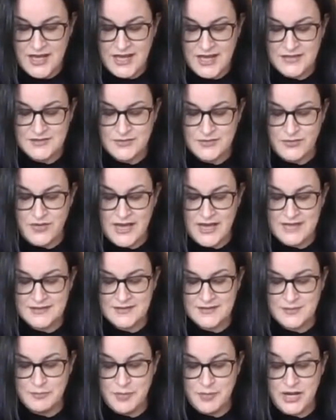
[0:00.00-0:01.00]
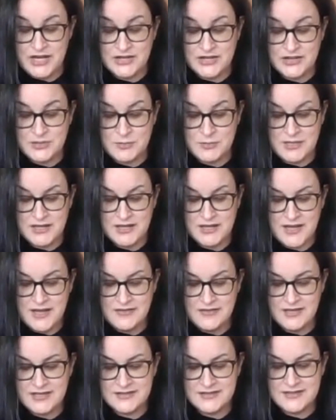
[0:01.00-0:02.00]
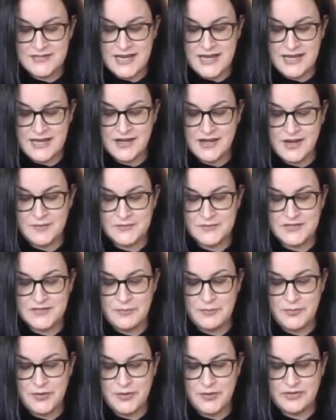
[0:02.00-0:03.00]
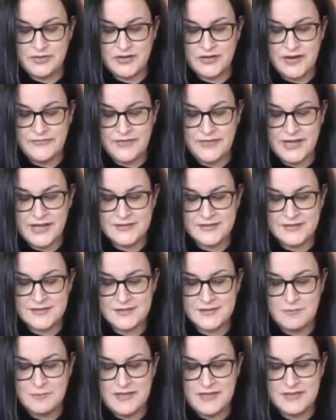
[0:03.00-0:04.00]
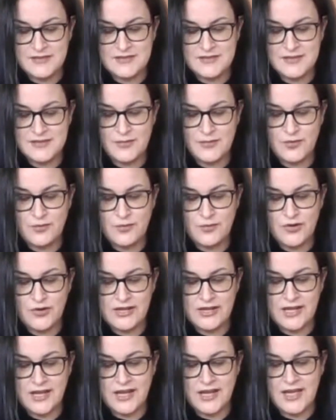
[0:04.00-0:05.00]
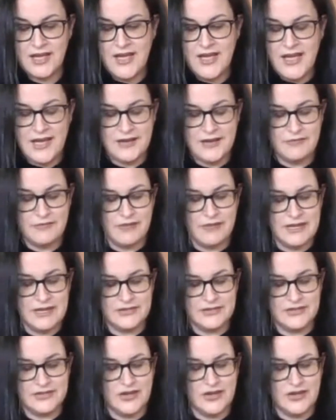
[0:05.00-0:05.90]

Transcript: And so that's the punishment that his dad comes up with. Rafa has to spend the summer working at a ranch